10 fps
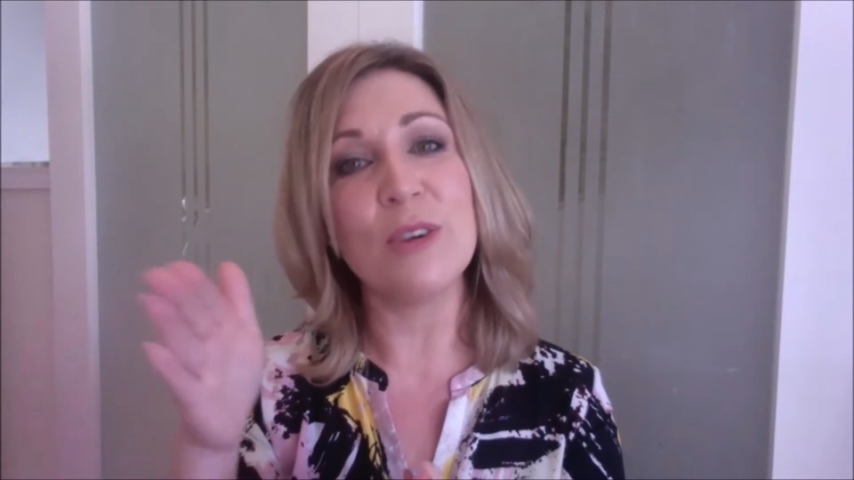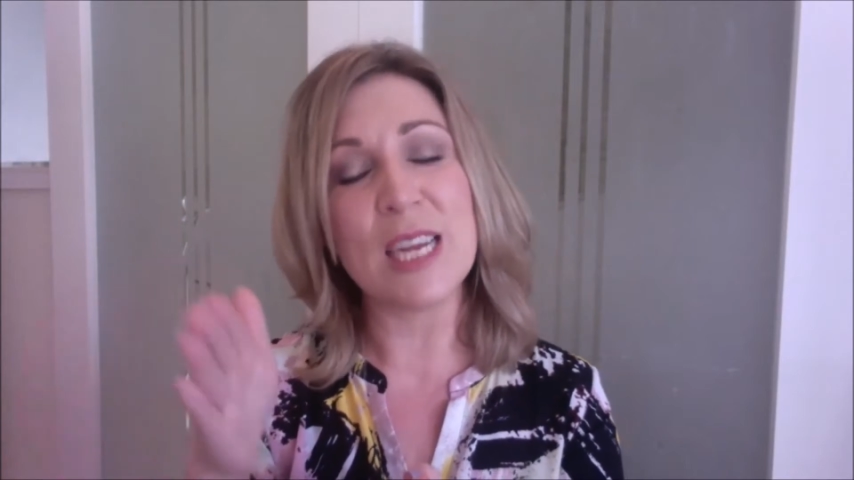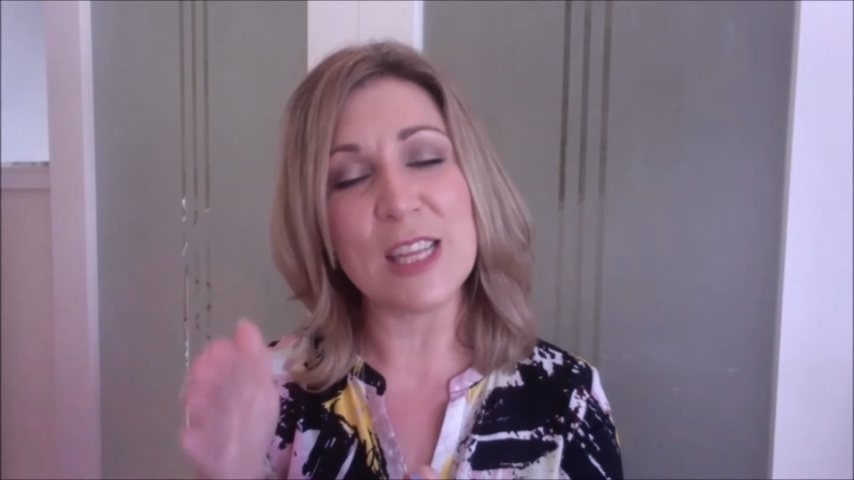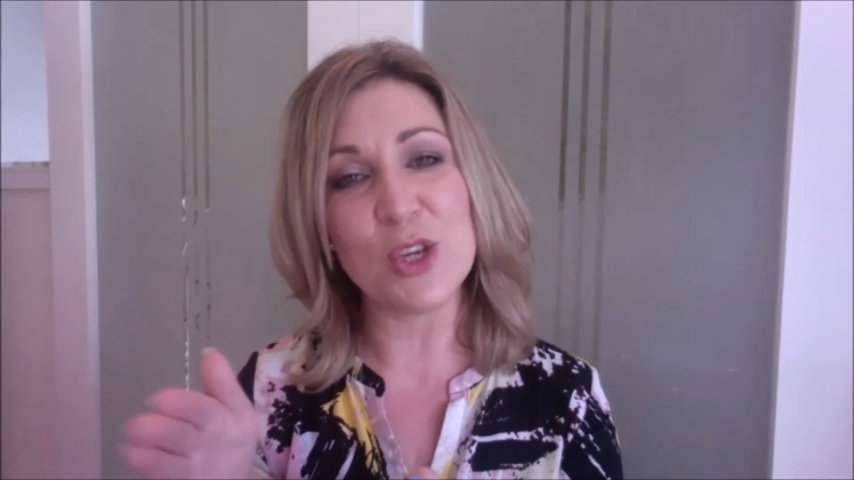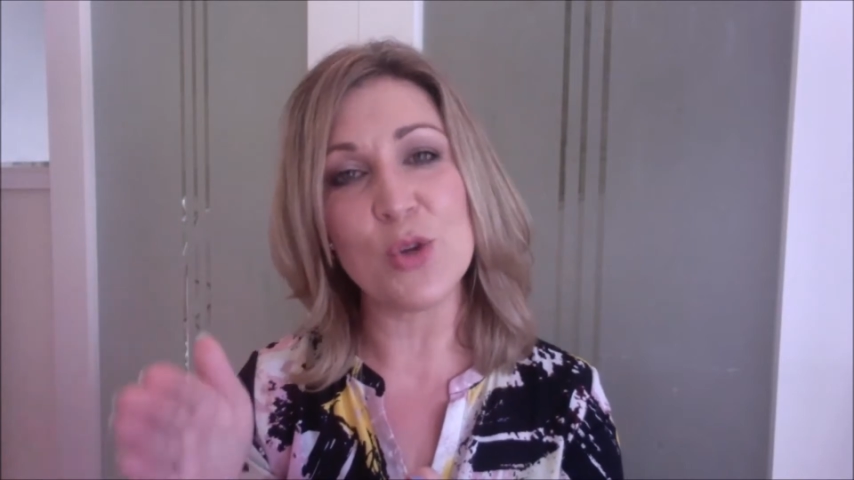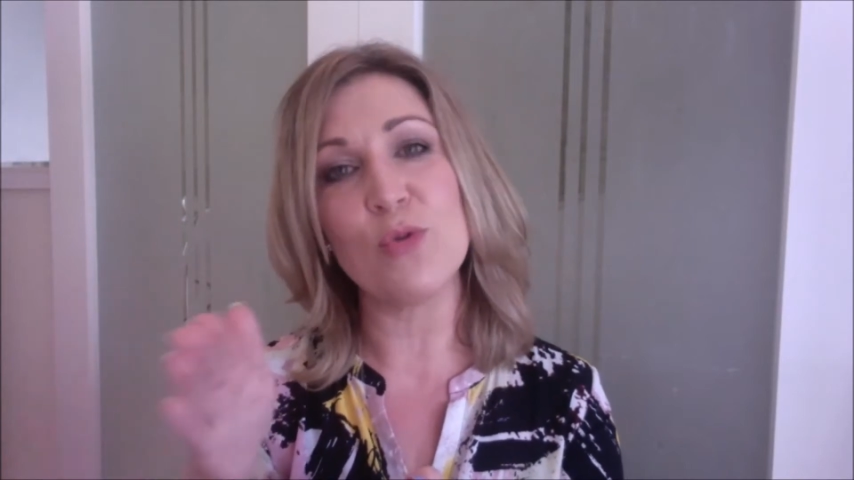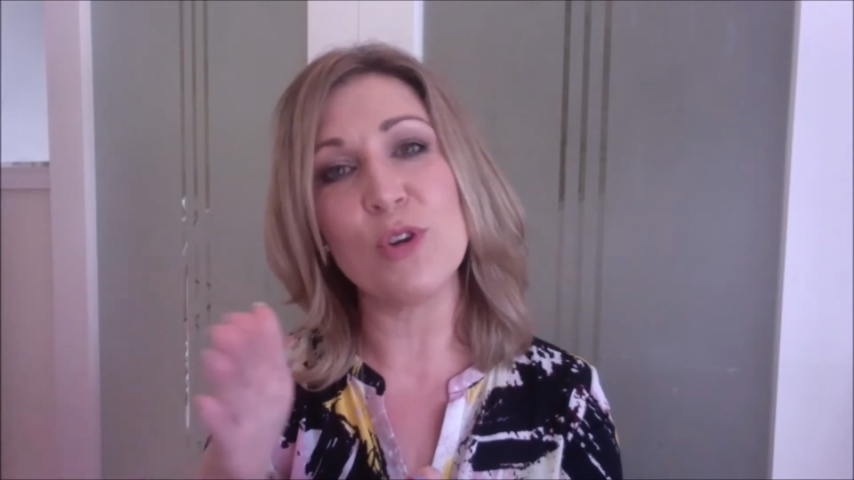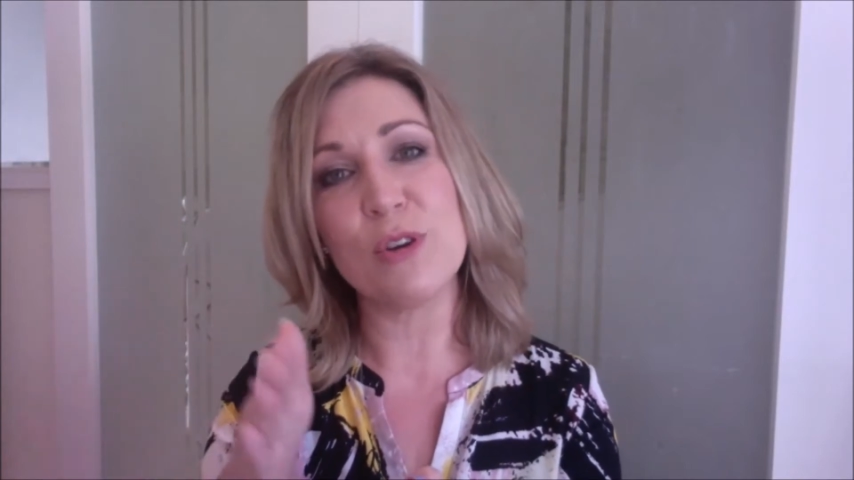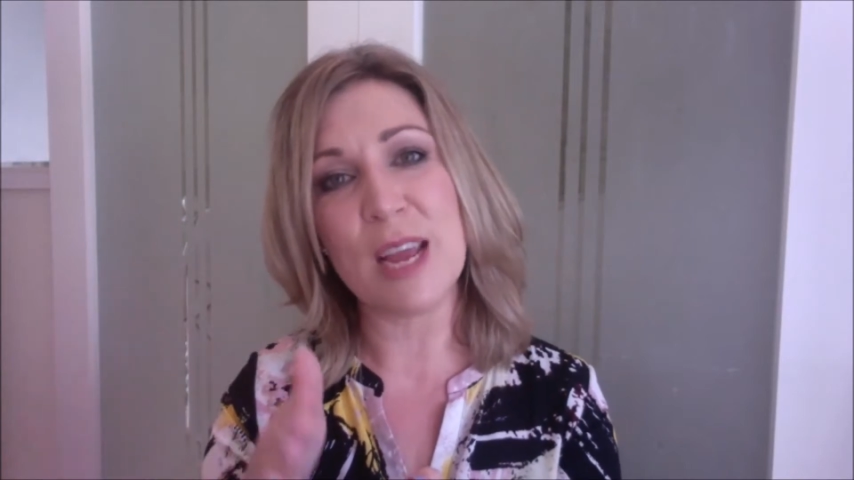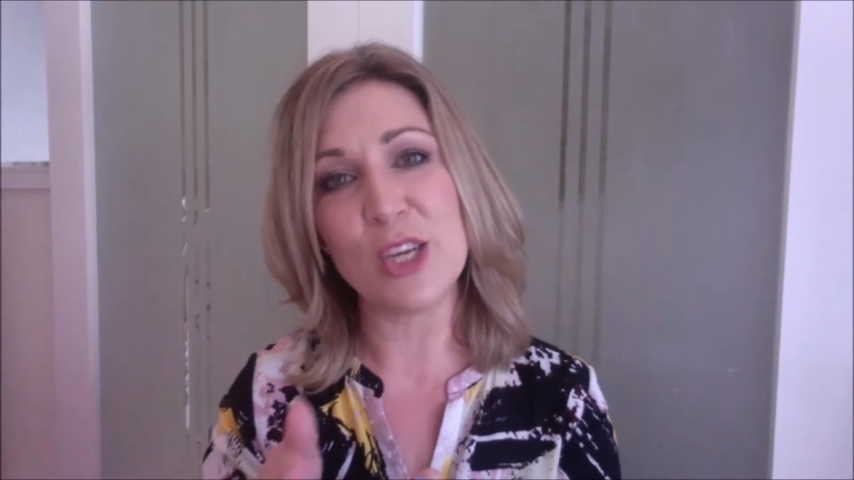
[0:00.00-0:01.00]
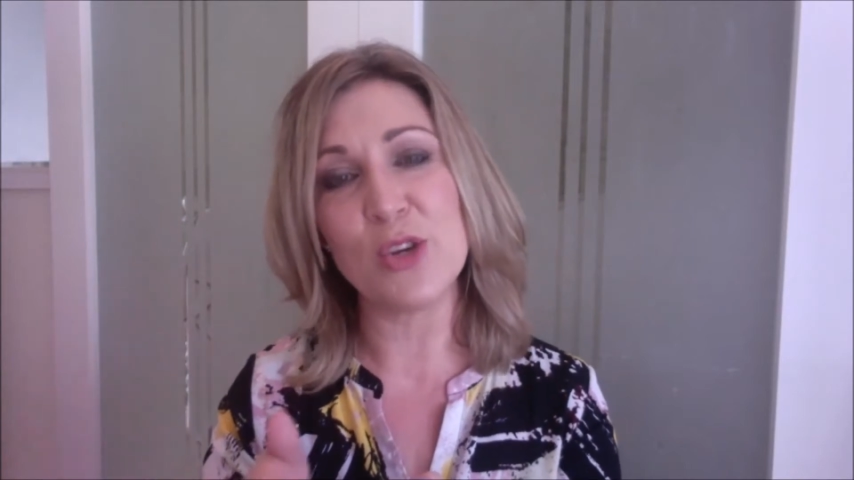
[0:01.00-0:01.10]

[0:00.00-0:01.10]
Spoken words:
it gets shorter and